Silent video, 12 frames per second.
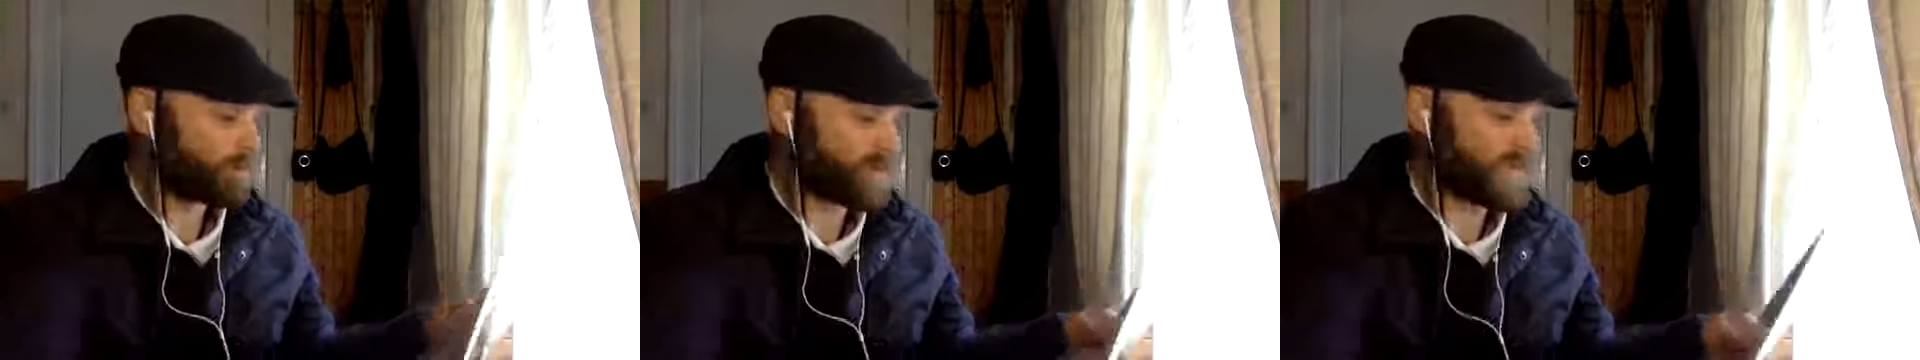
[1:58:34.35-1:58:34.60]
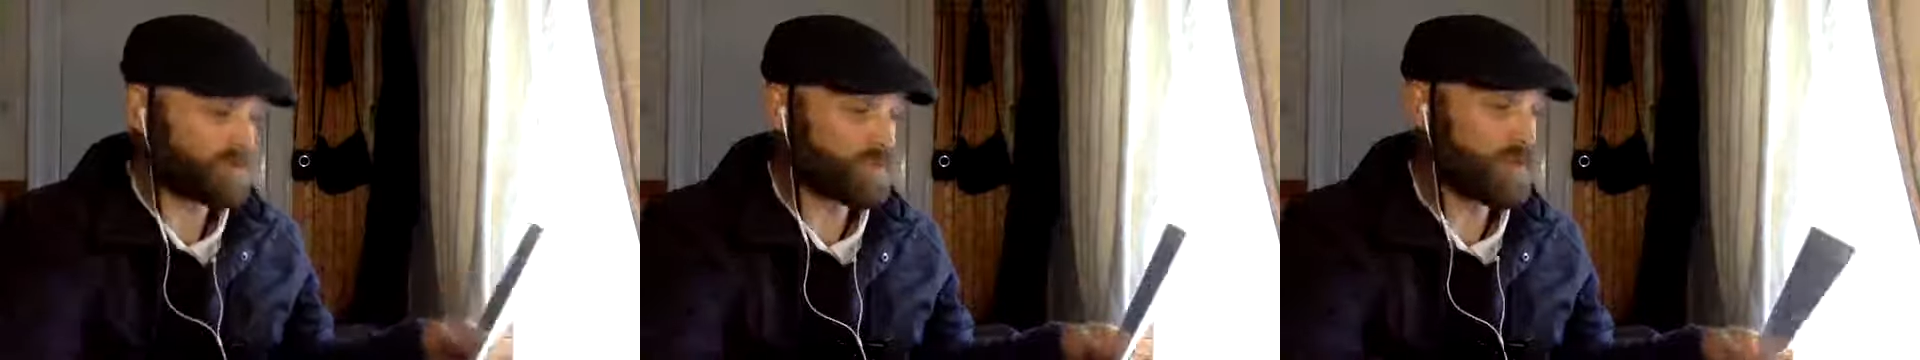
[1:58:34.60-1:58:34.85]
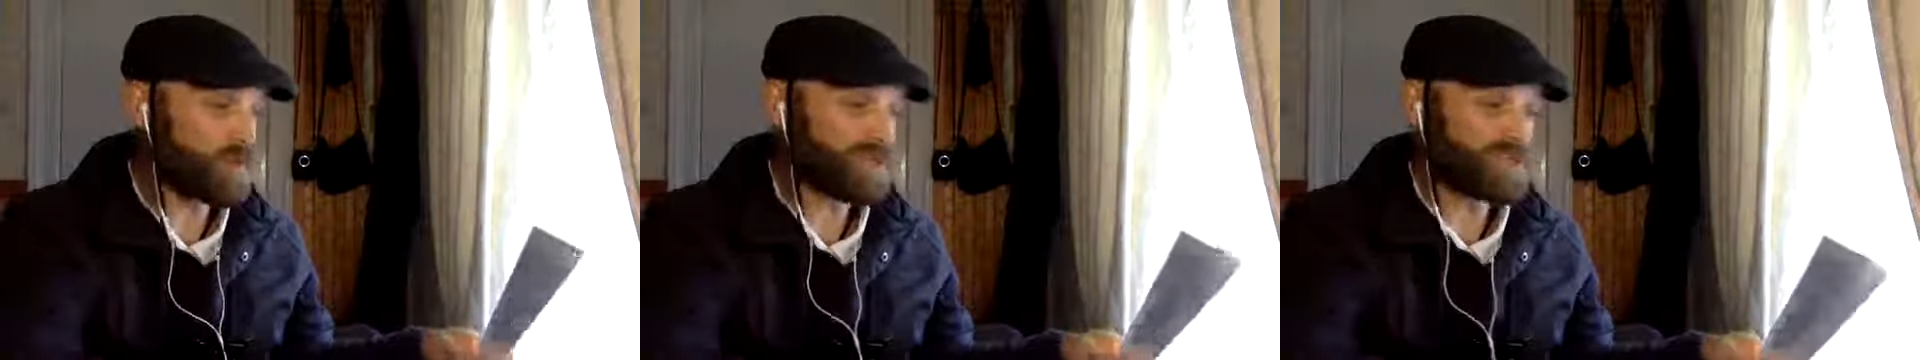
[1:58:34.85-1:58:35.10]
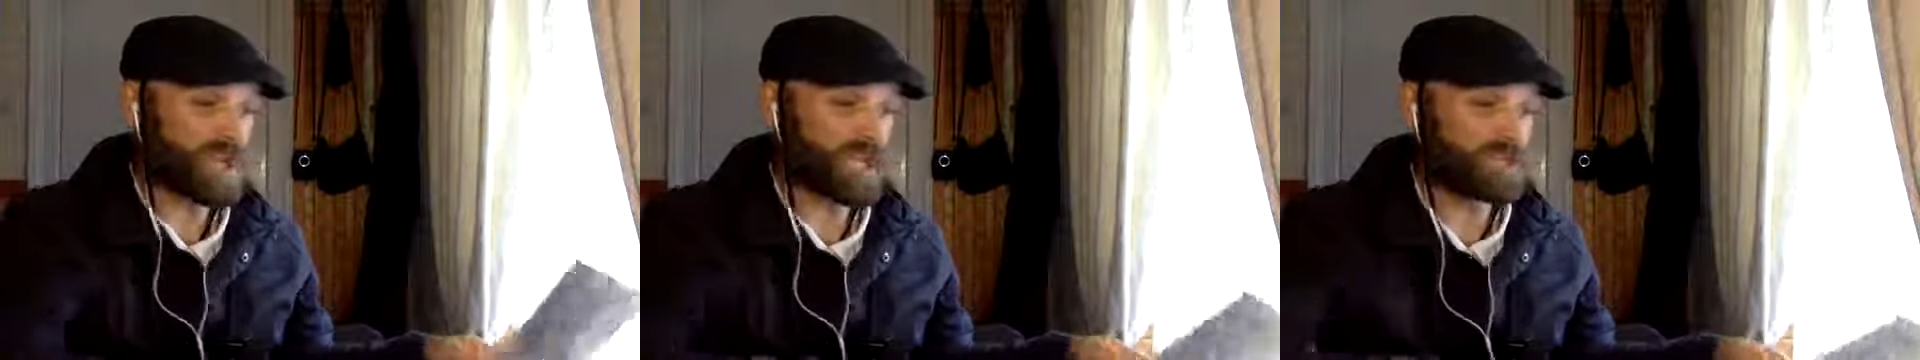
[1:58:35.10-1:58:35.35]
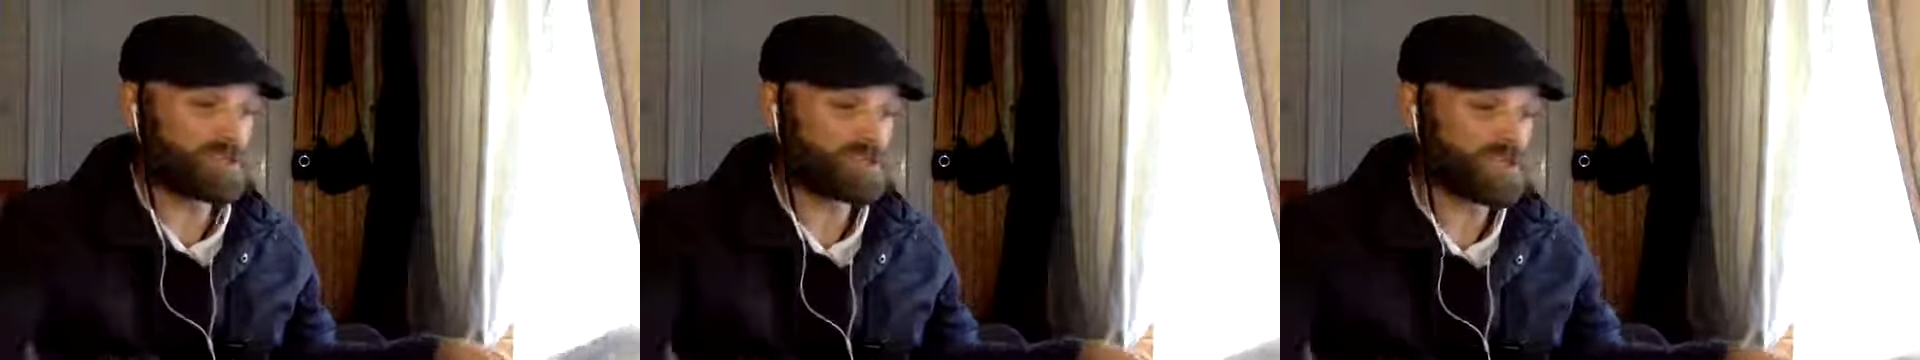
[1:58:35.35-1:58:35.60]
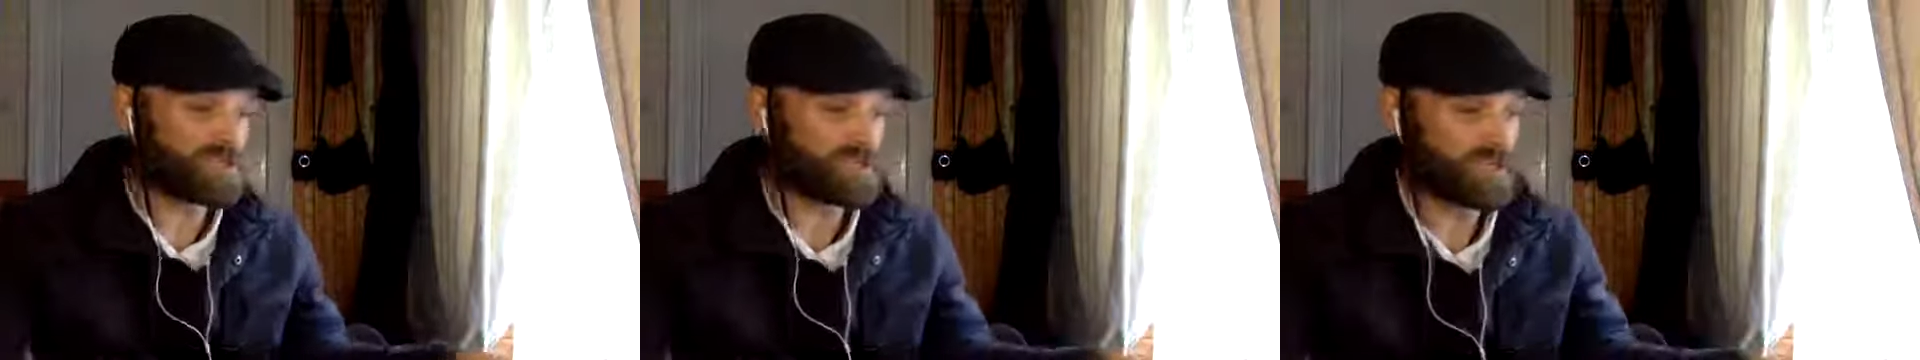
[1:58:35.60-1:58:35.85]
that's why we challenge
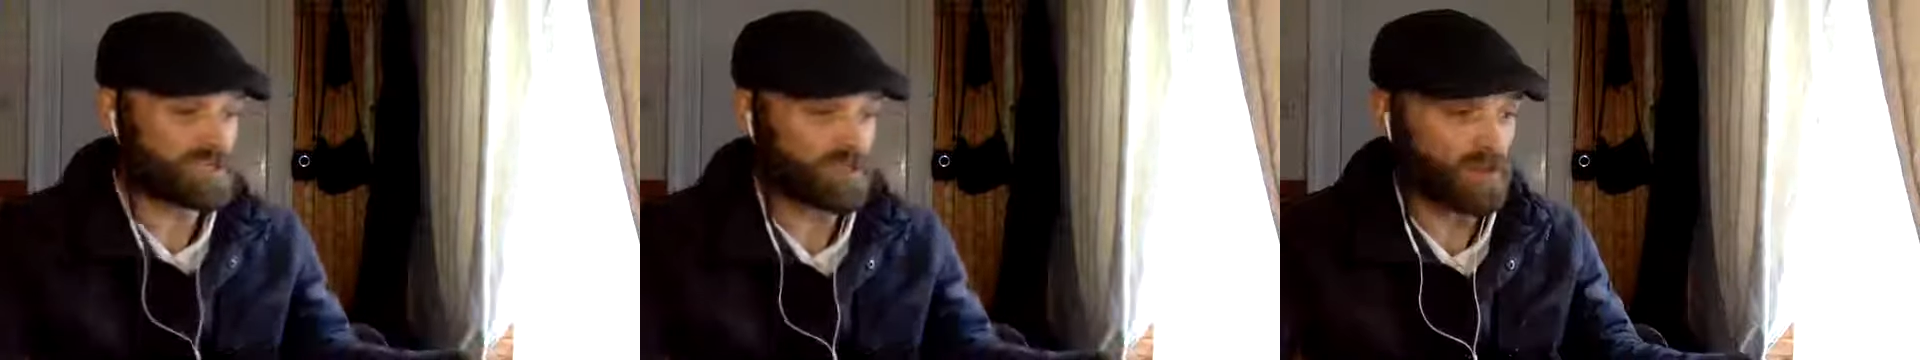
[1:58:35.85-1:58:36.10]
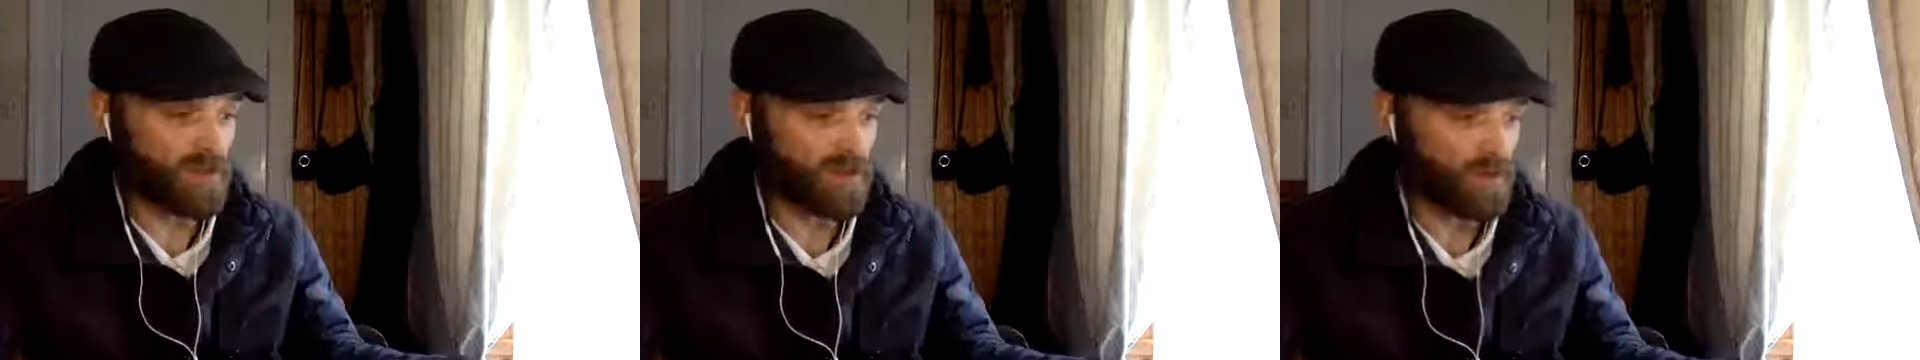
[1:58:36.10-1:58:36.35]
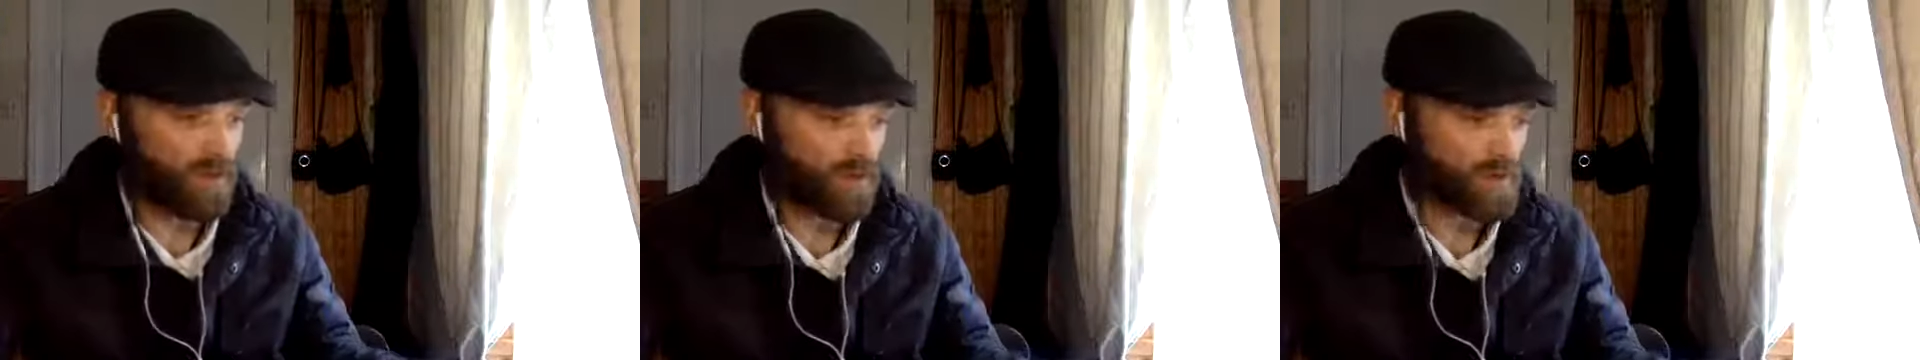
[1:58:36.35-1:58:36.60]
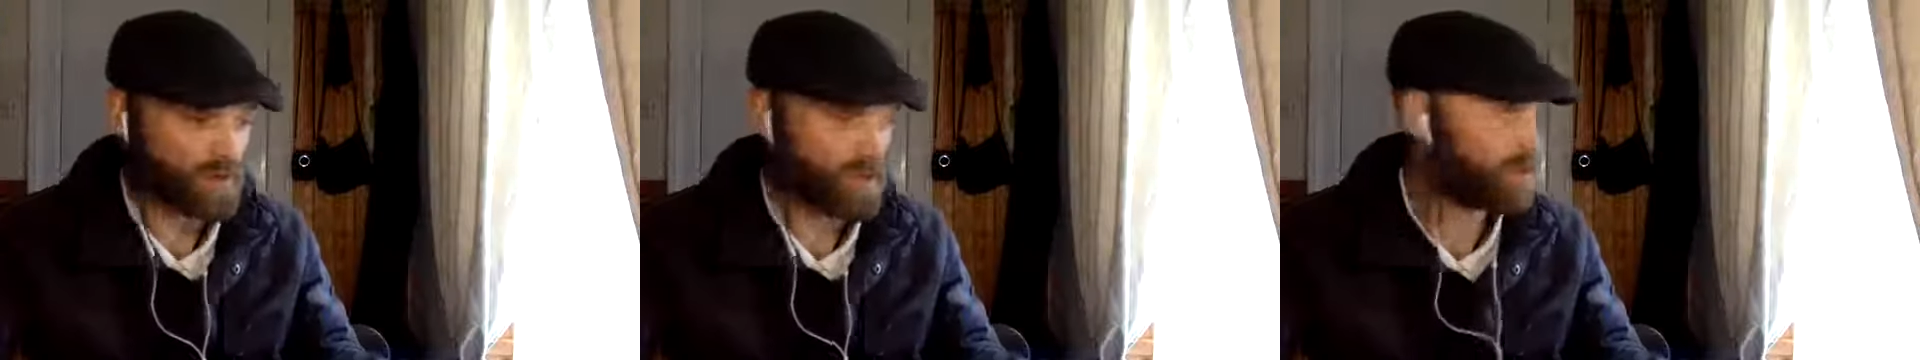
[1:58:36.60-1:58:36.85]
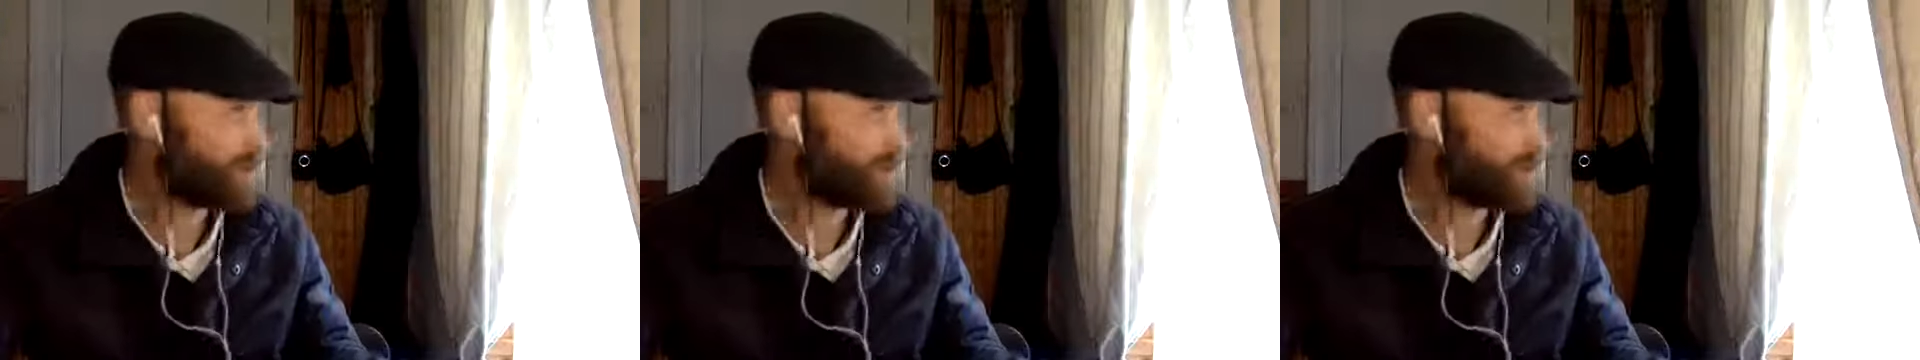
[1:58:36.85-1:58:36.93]
these things in the High Court.